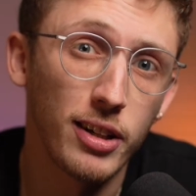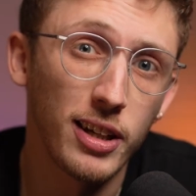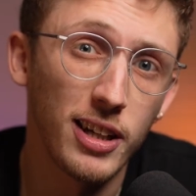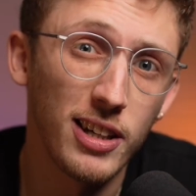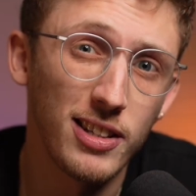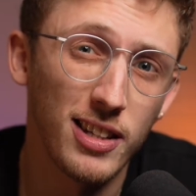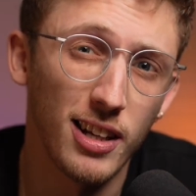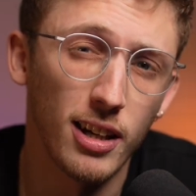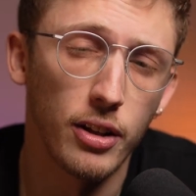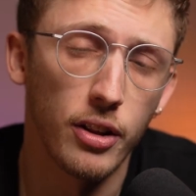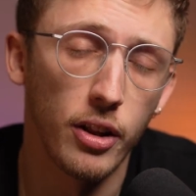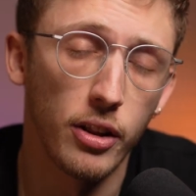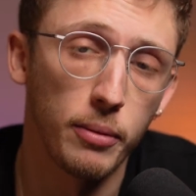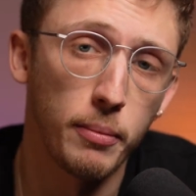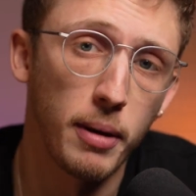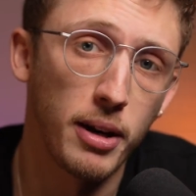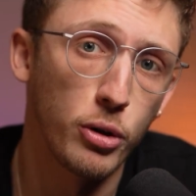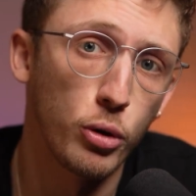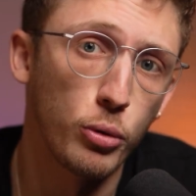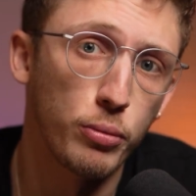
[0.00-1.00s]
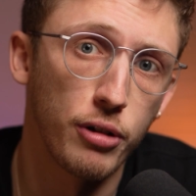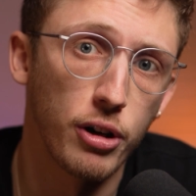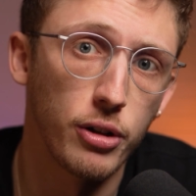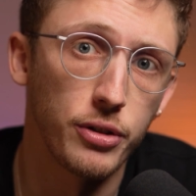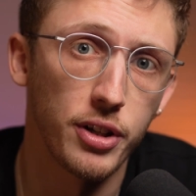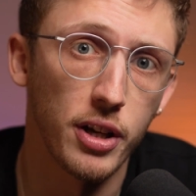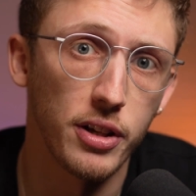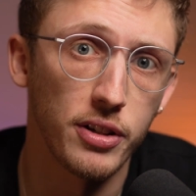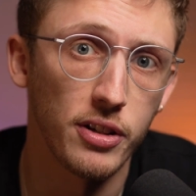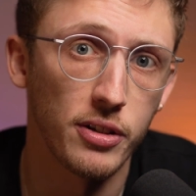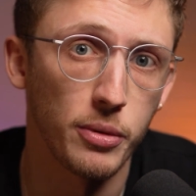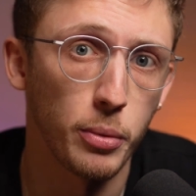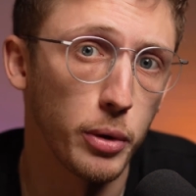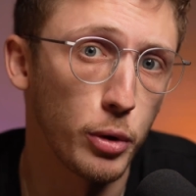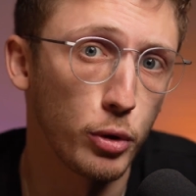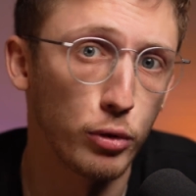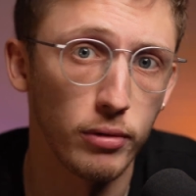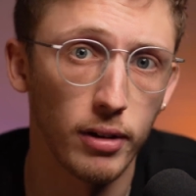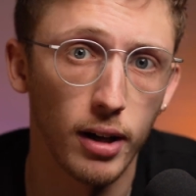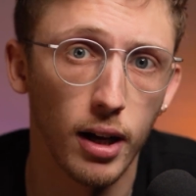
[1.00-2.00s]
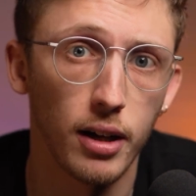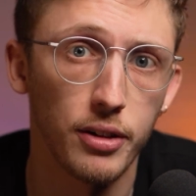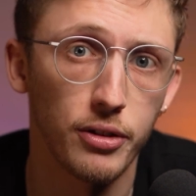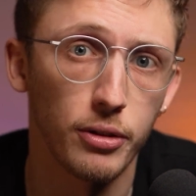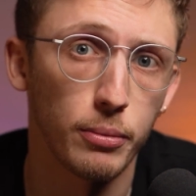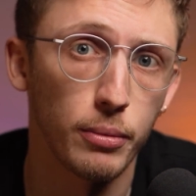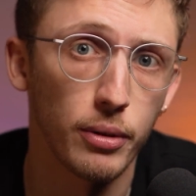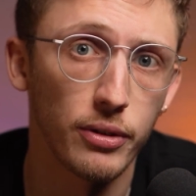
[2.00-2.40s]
and easier than the manual processes we all relied on